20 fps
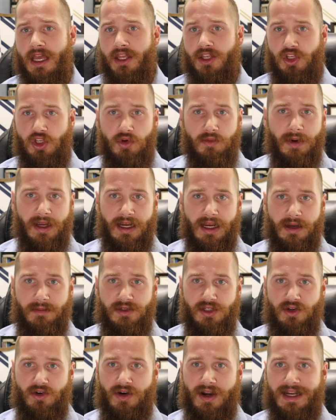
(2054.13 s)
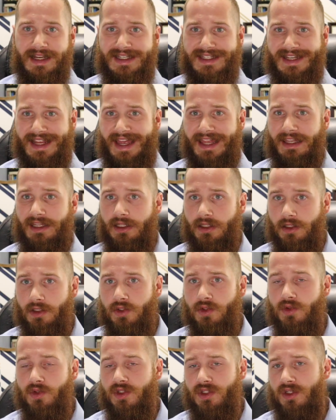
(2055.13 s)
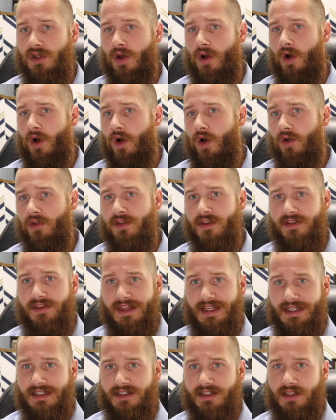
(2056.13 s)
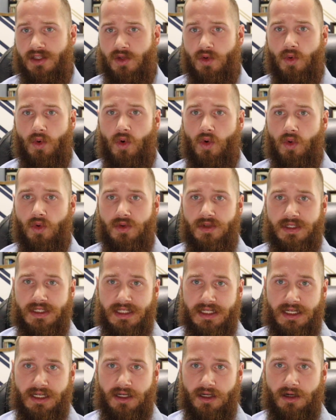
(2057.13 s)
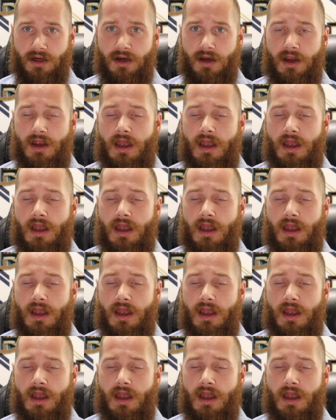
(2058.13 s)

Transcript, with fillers: you might come to christ and lose all the things that you hold dear